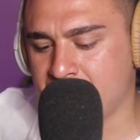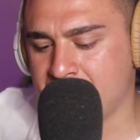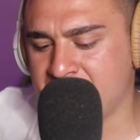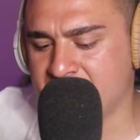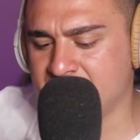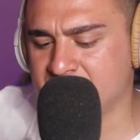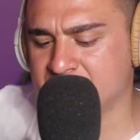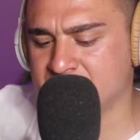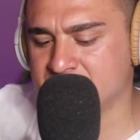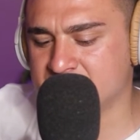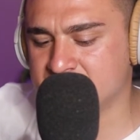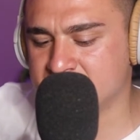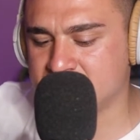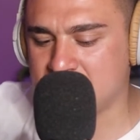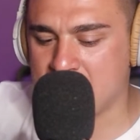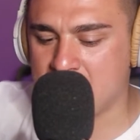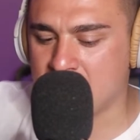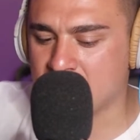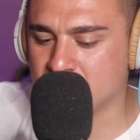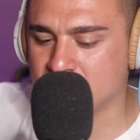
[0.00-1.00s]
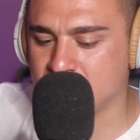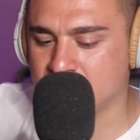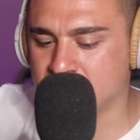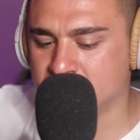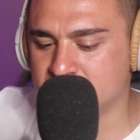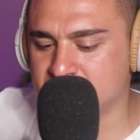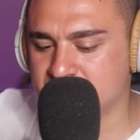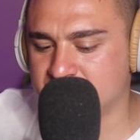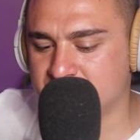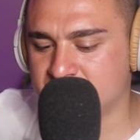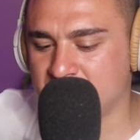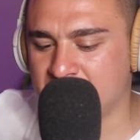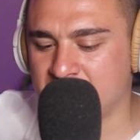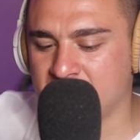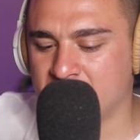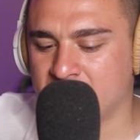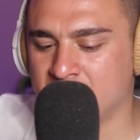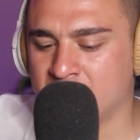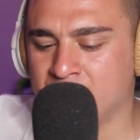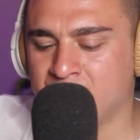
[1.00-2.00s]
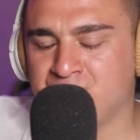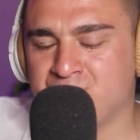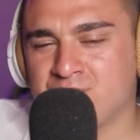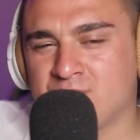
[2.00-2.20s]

Megan Thee Stallion, she